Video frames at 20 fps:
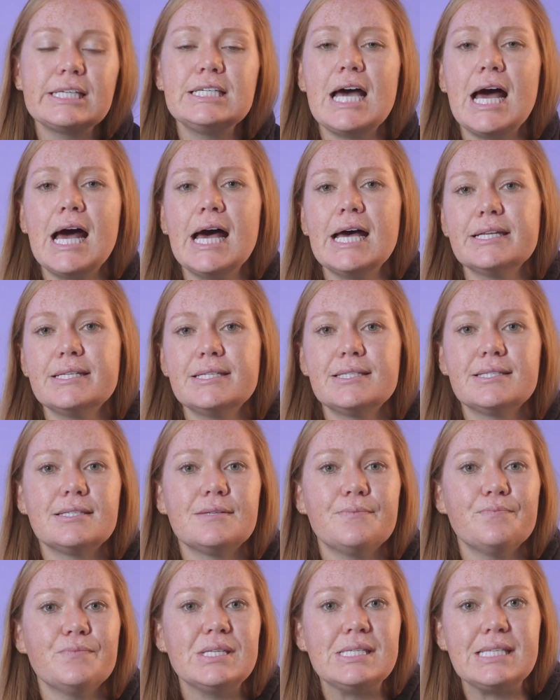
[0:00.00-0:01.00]

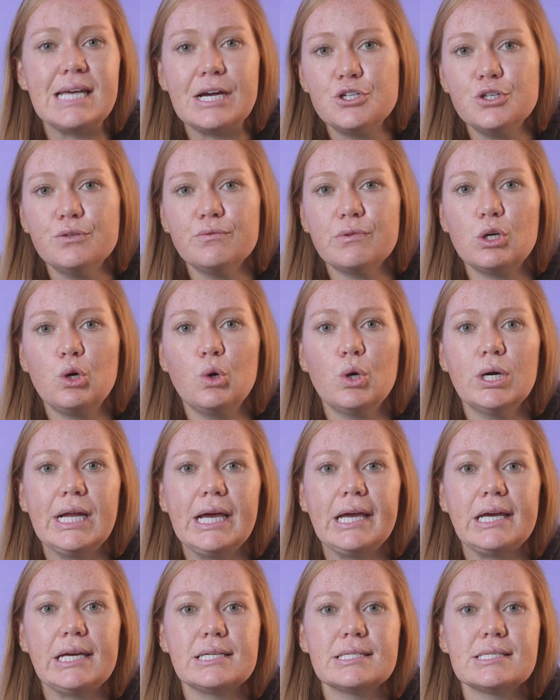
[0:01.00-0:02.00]
tests, session
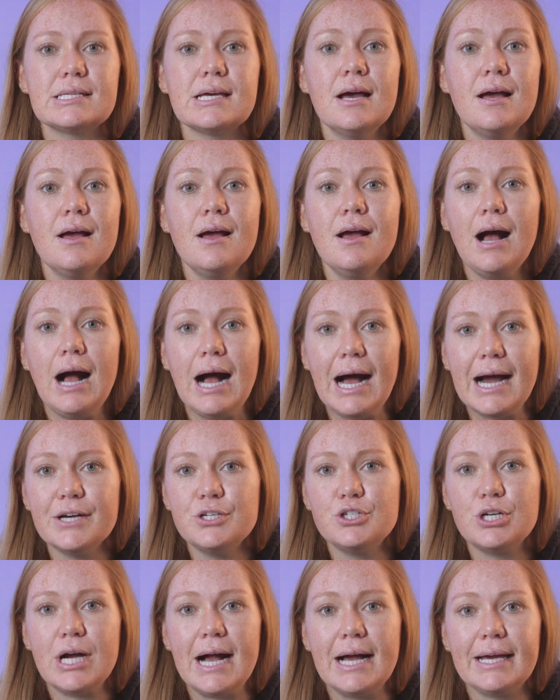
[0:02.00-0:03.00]
recordings, eye
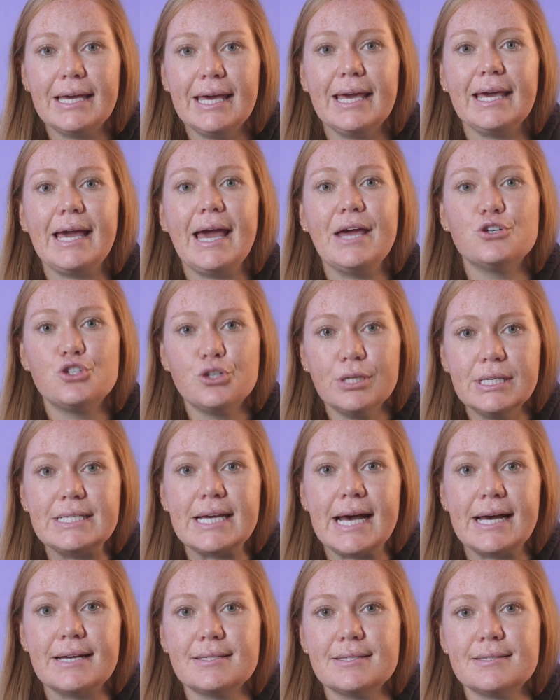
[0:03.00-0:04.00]
tracking, and tree
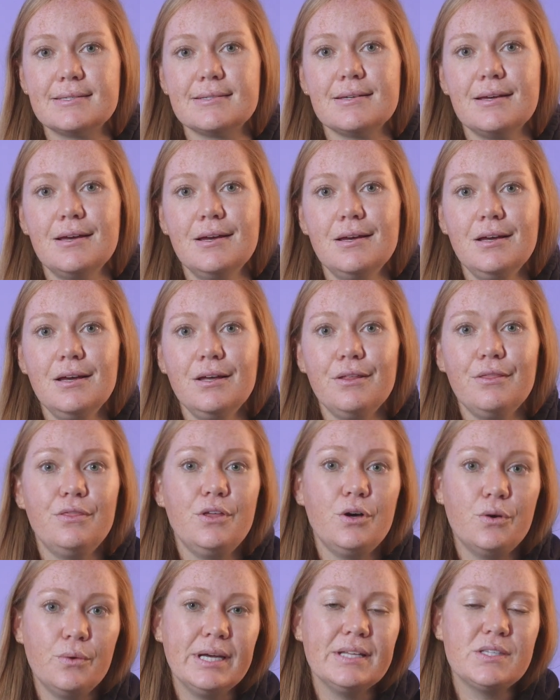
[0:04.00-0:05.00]
tests,
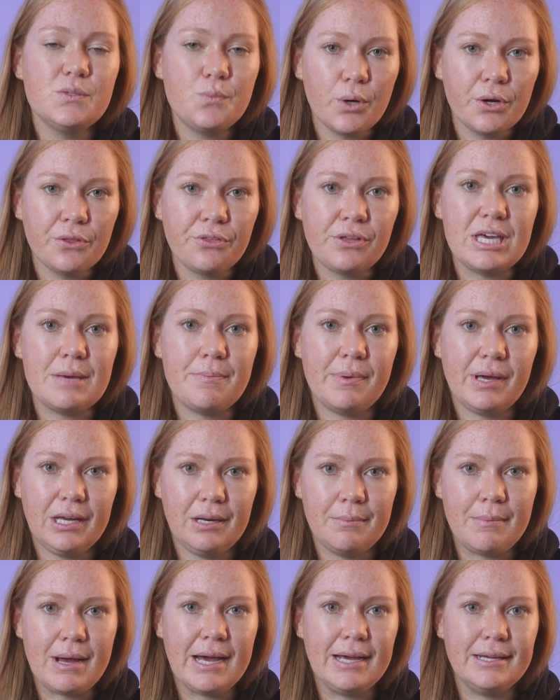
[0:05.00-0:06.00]
though it's worth keeping
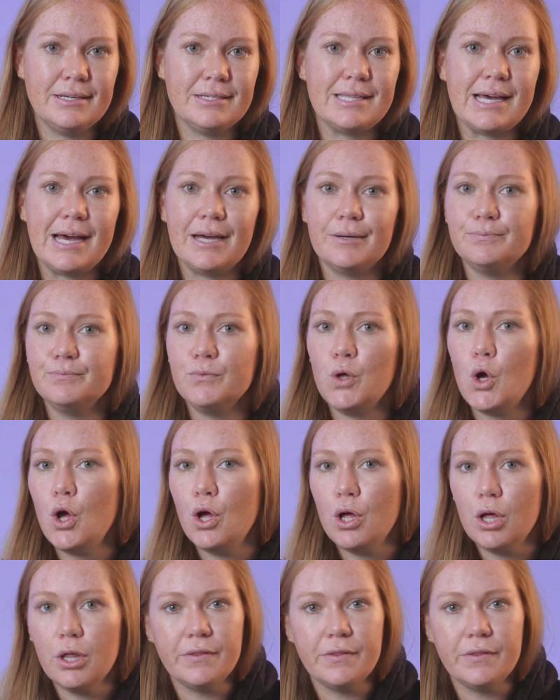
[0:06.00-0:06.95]
in mind that all